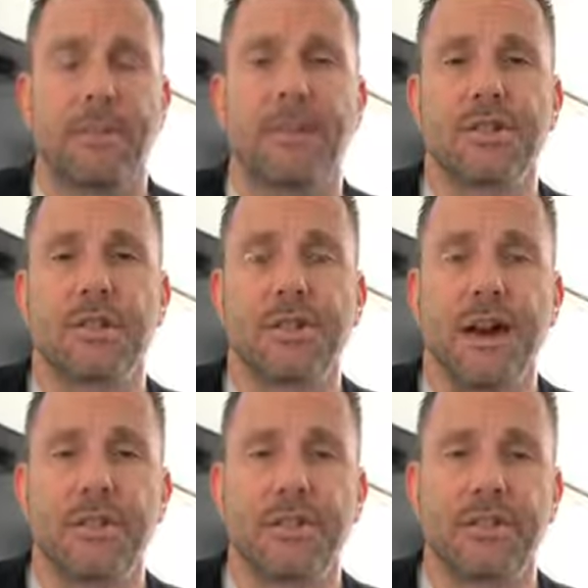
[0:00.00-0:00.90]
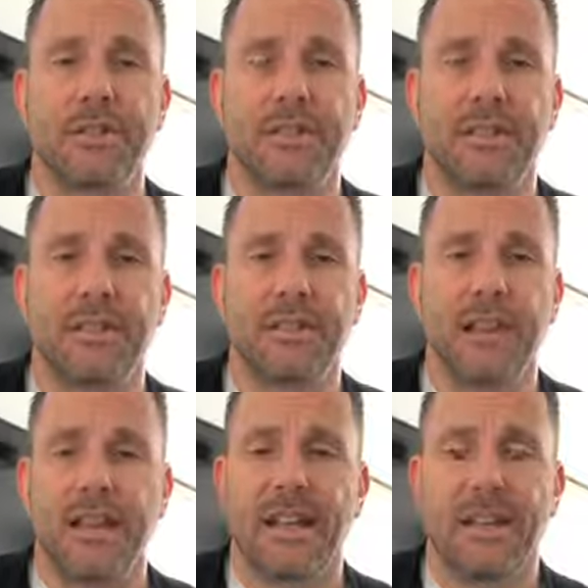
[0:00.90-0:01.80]
Because your father's
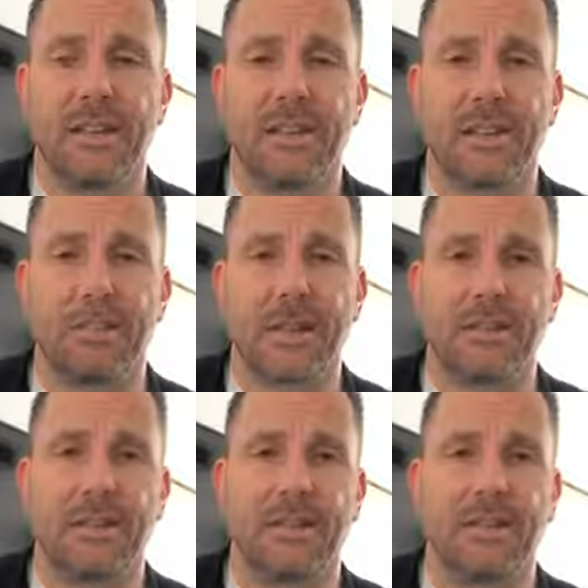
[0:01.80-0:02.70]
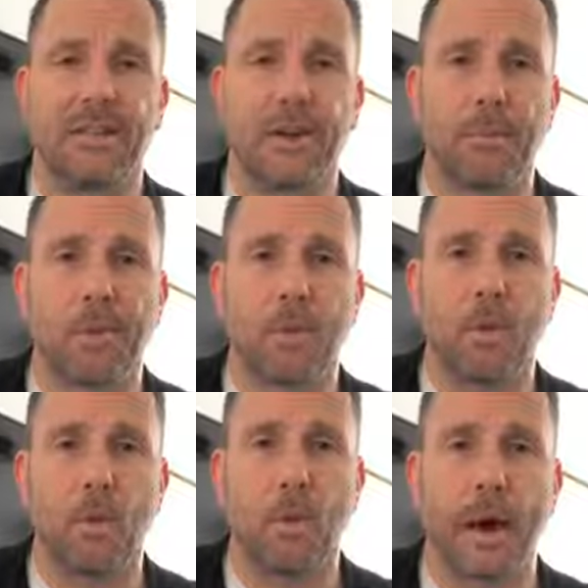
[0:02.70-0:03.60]
business is business number
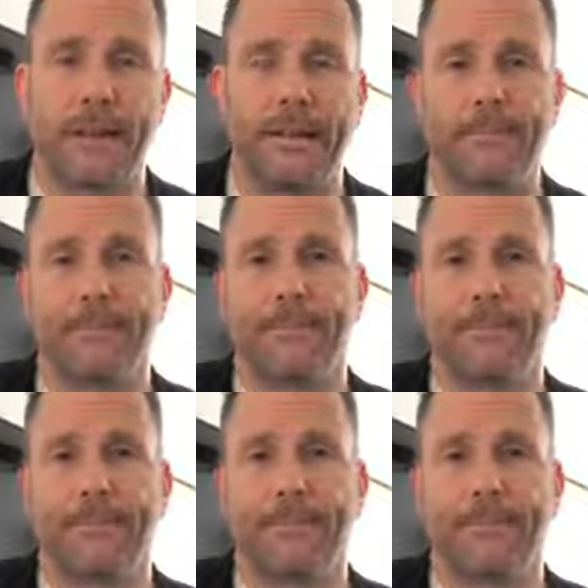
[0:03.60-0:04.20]
one.